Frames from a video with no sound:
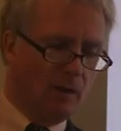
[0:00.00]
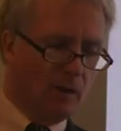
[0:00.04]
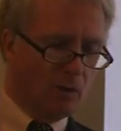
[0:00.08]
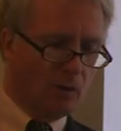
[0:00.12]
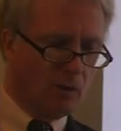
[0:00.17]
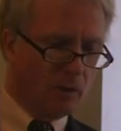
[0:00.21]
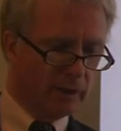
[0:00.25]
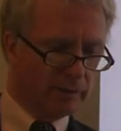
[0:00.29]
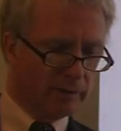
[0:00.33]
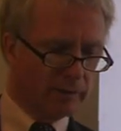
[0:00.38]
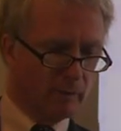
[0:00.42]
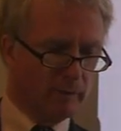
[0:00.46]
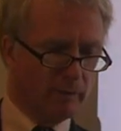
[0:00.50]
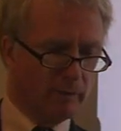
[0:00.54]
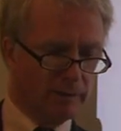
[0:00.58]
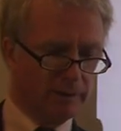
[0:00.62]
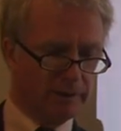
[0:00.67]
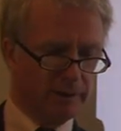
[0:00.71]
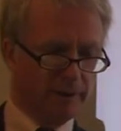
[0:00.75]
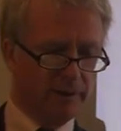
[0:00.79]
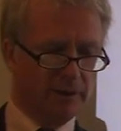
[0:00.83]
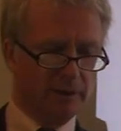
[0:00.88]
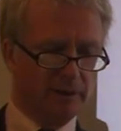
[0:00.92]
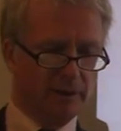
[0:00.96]
One of the
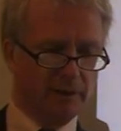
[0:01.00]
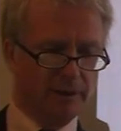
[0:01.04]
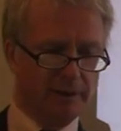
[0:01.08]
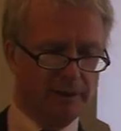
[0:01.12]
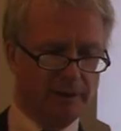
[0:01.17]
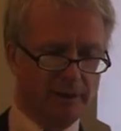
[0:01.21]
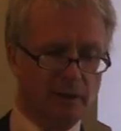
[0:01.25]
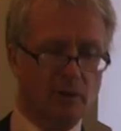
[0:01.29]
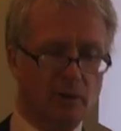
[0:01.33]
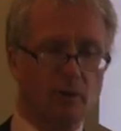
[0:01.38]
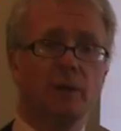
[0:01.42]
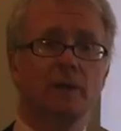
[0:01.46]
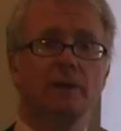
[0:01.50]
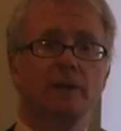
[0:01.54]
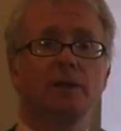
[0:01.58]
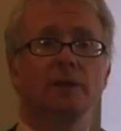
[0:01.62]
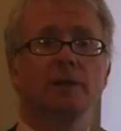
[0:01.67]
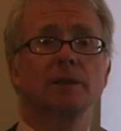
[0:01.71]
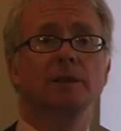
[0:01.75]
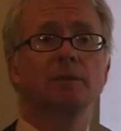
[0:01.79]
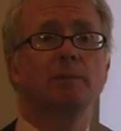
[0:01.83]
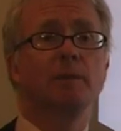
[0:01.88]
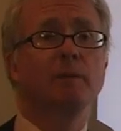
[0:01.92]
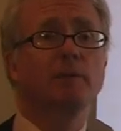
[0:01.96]
most interesting
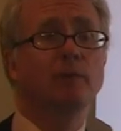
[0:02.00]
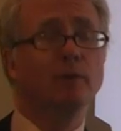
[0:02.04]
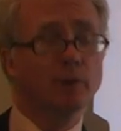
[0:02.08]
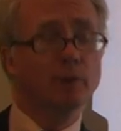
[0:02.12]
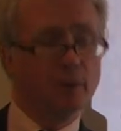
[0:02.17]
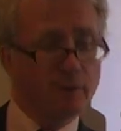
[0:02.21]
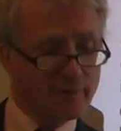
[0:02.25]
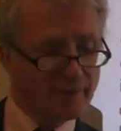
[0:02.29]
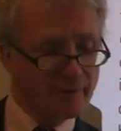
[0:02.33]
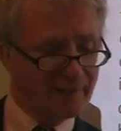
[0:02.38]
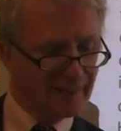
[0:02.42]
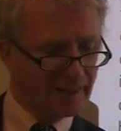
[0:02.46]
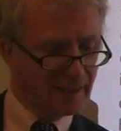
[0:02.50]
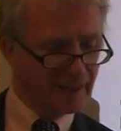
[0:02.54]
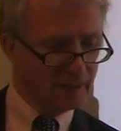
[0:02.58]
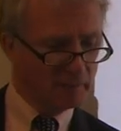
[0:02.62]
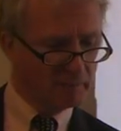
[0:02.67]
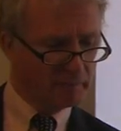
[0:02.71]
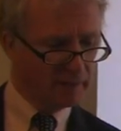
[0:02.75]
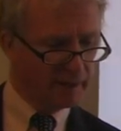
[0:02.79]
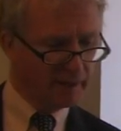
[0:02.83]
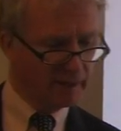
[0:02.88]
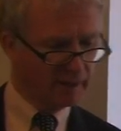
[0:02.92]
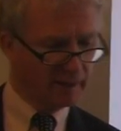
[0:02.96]
questions before a thinking
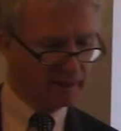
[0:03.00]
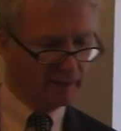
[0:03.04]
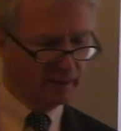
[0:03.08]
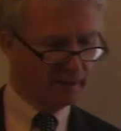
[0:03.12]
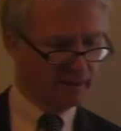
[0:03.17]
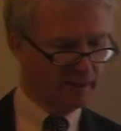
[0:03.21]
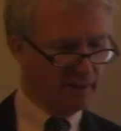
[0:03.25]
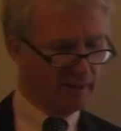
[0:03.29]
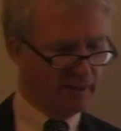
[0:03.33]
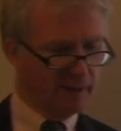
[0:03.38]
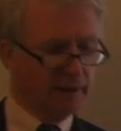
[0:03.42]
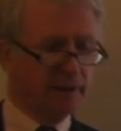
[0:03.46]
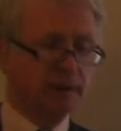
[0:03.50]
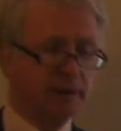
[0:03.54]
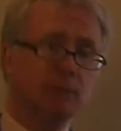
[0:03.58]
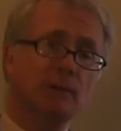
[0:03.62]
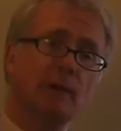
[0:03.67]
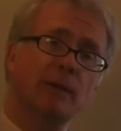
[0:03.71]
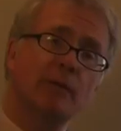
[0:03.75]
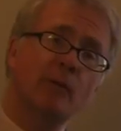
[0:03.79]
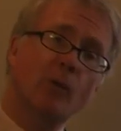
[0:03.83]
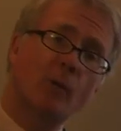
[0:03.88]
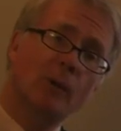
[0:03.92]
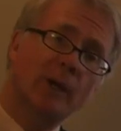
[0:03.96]
being is
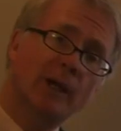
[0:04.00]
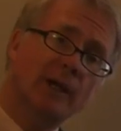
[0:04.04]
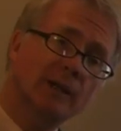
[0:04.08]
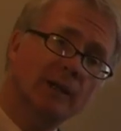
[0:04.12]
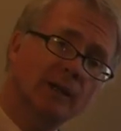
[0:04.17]
whether we can